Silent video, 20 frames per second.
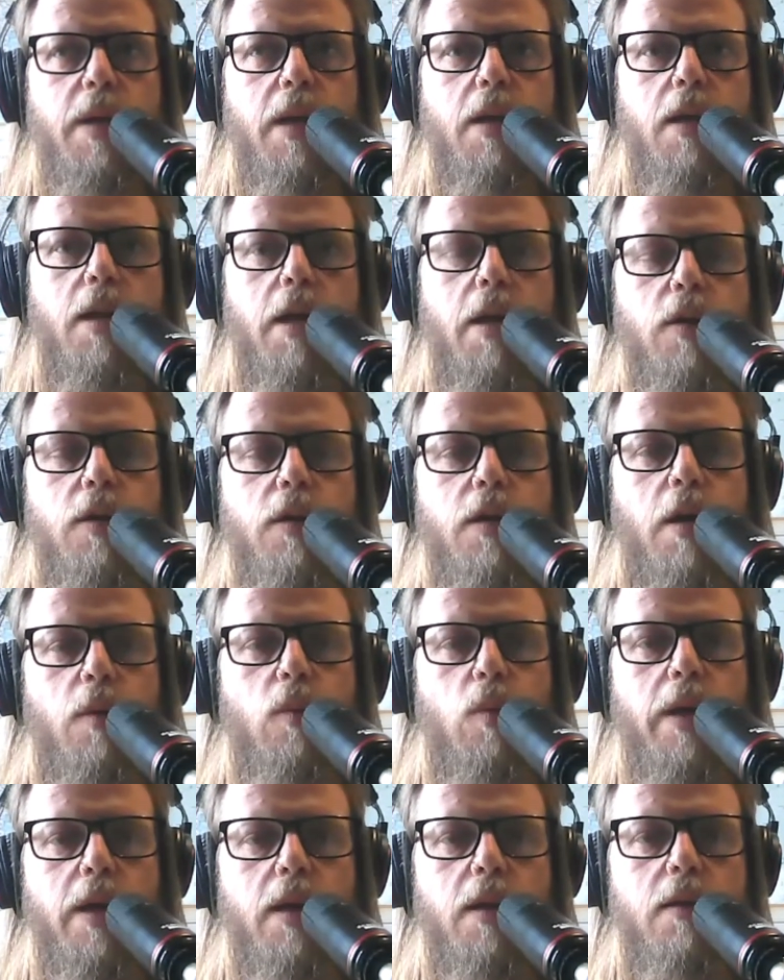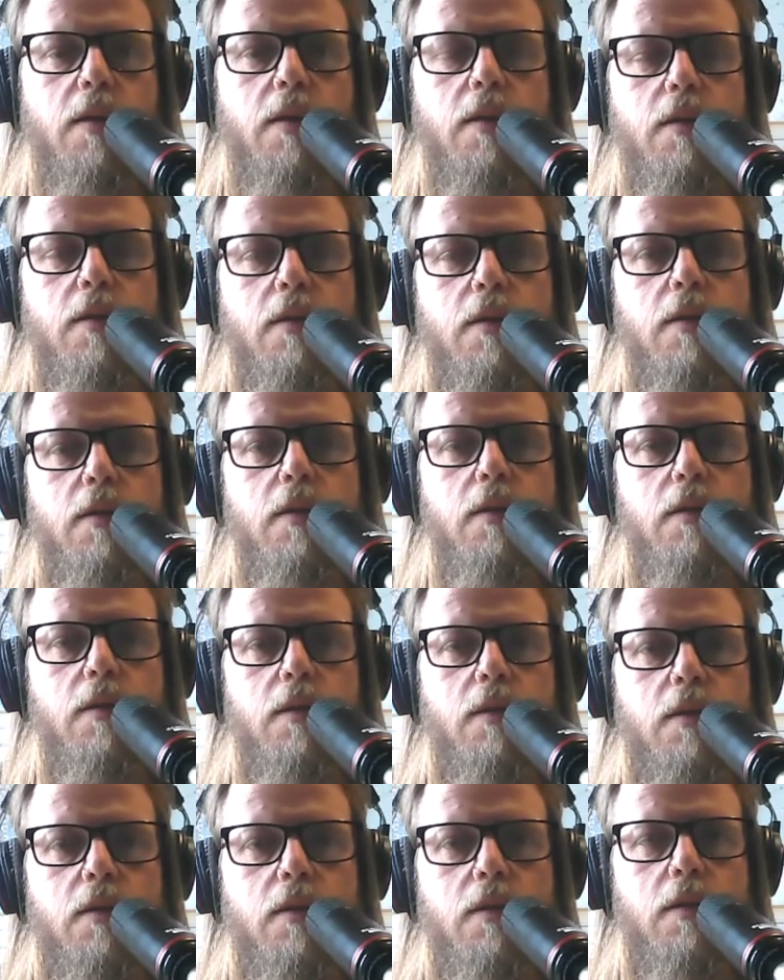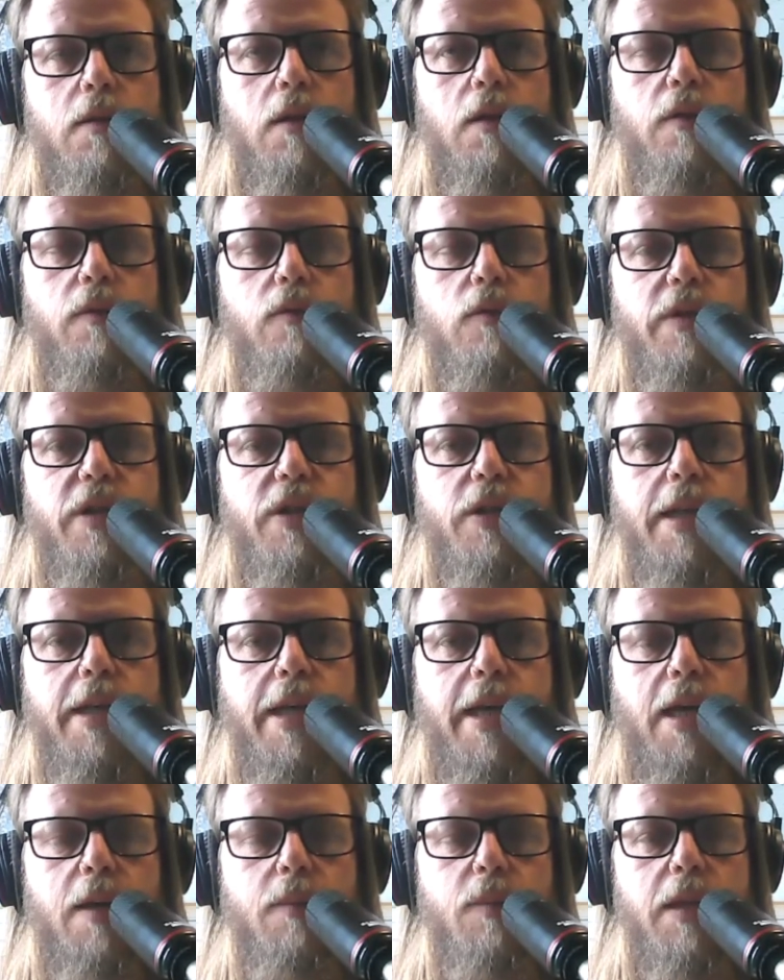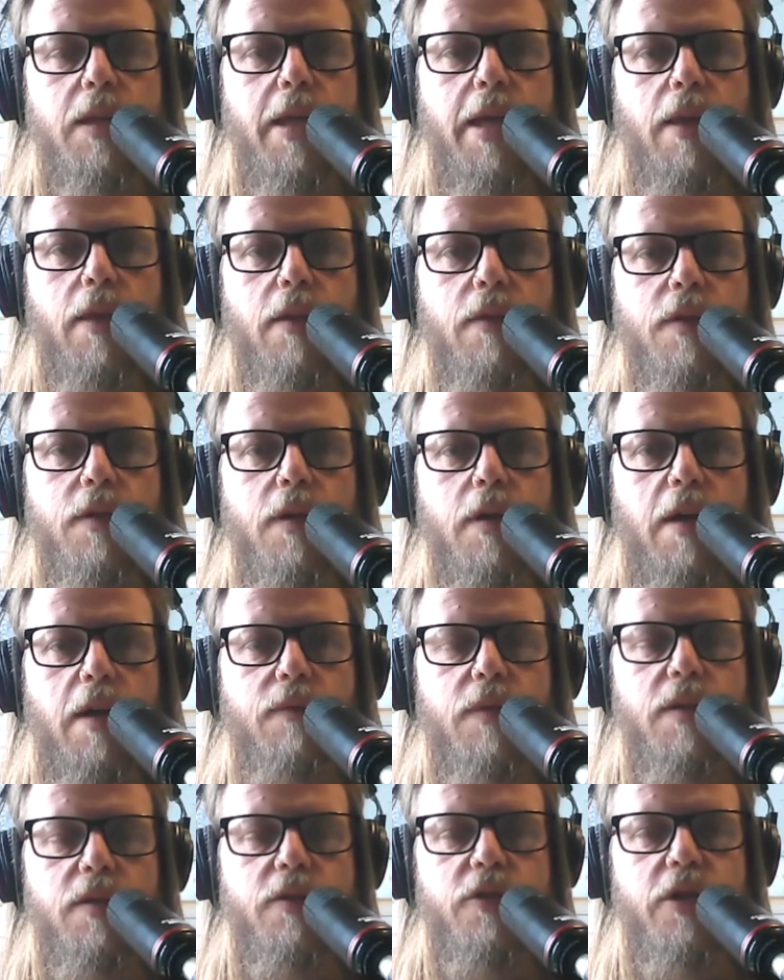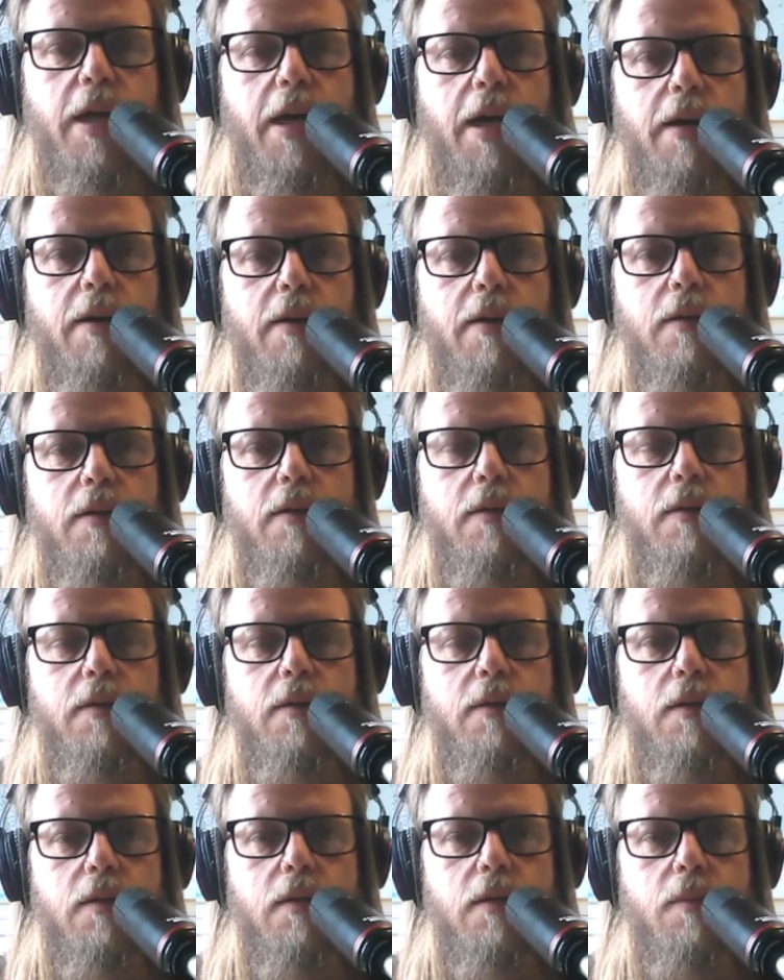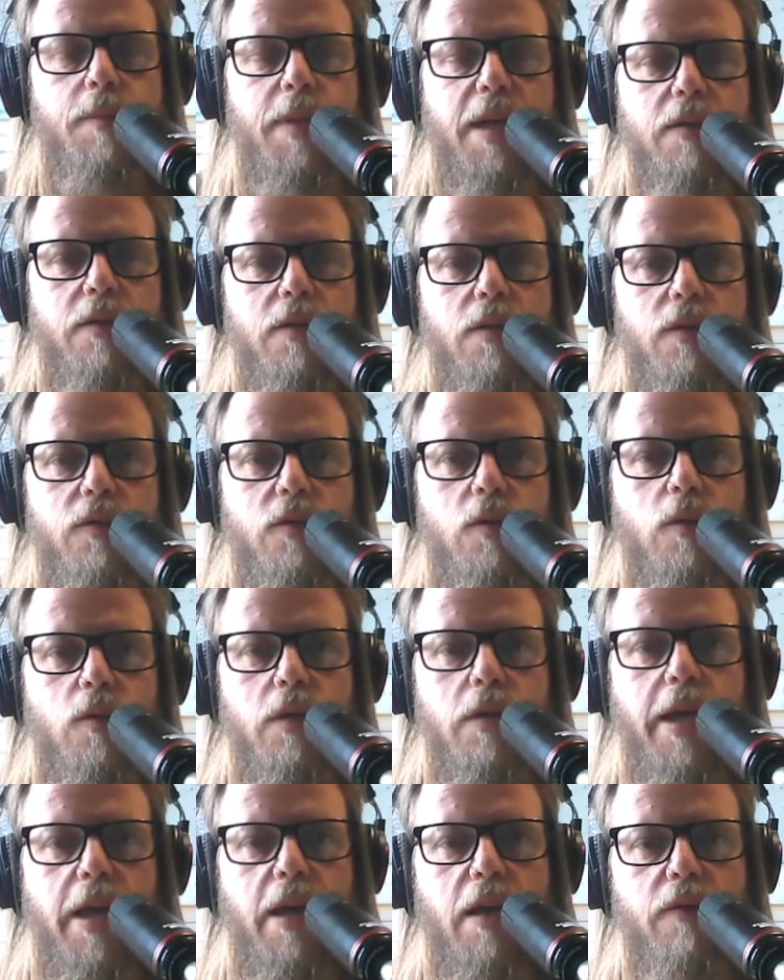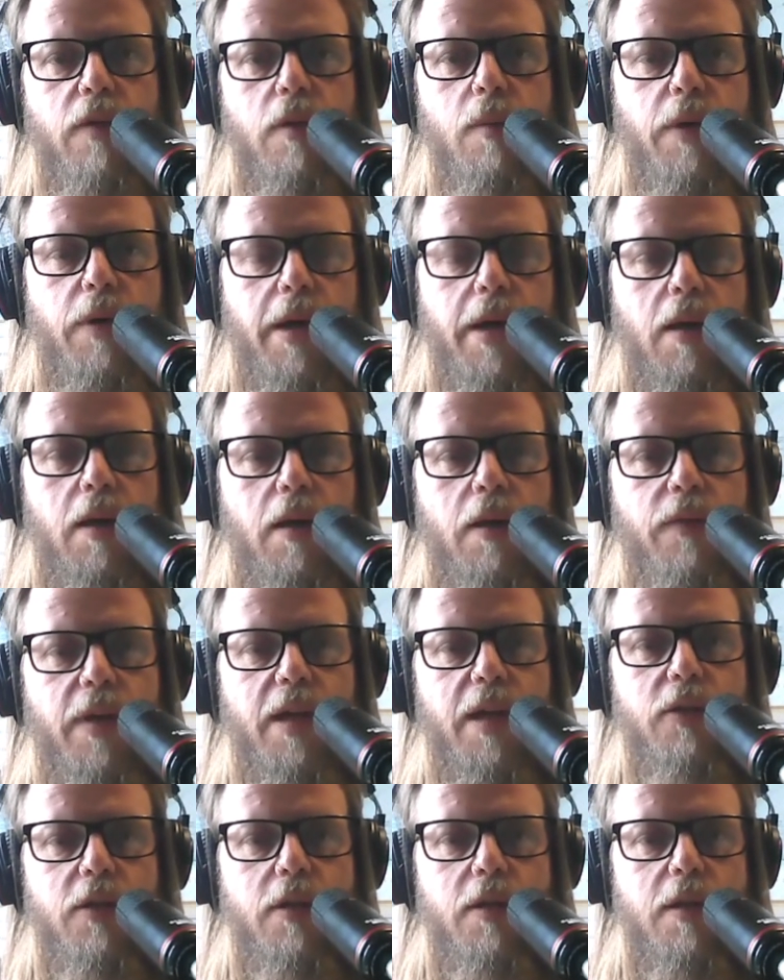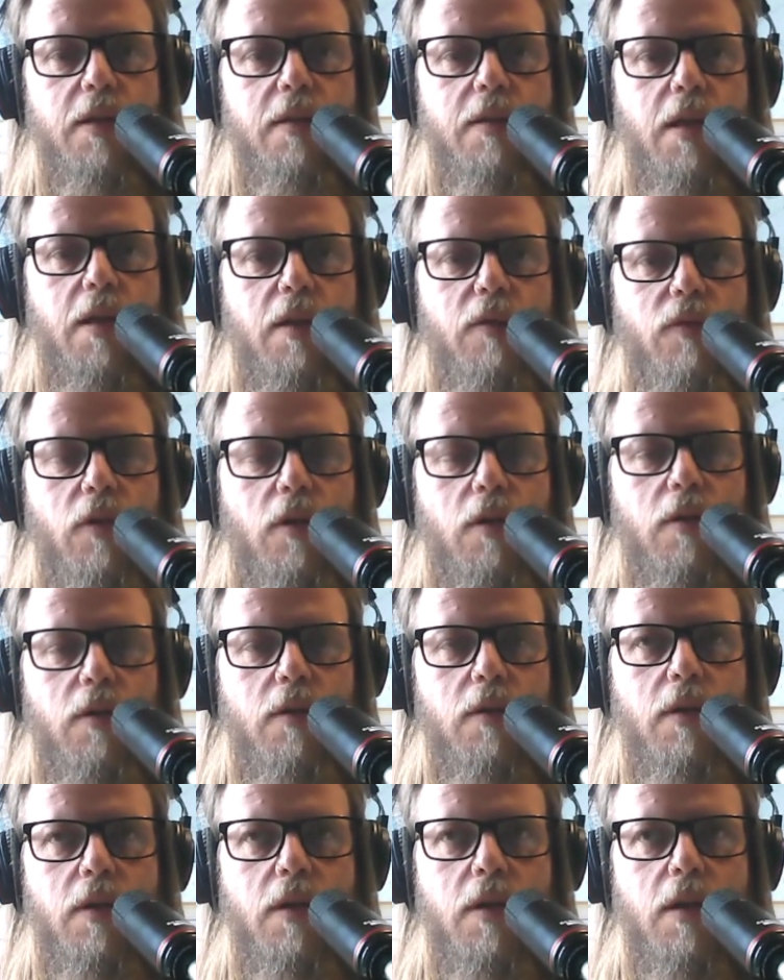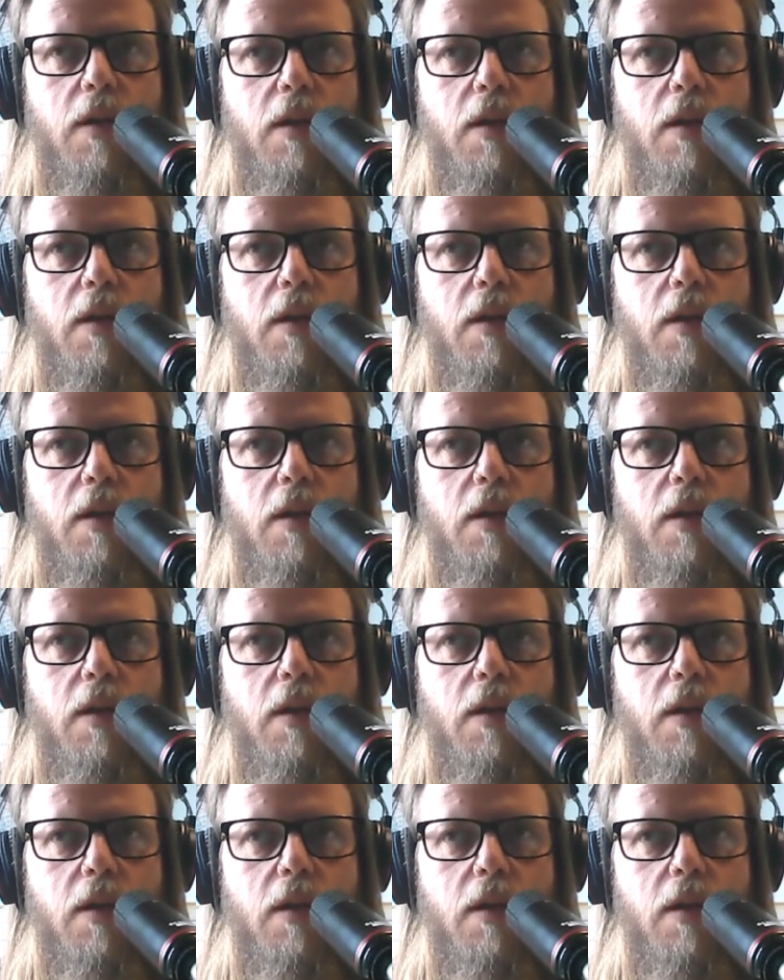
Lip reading: I mean, I know, we kind of originally came together to have this chat based on the talk you gave at Breaking Convention this year on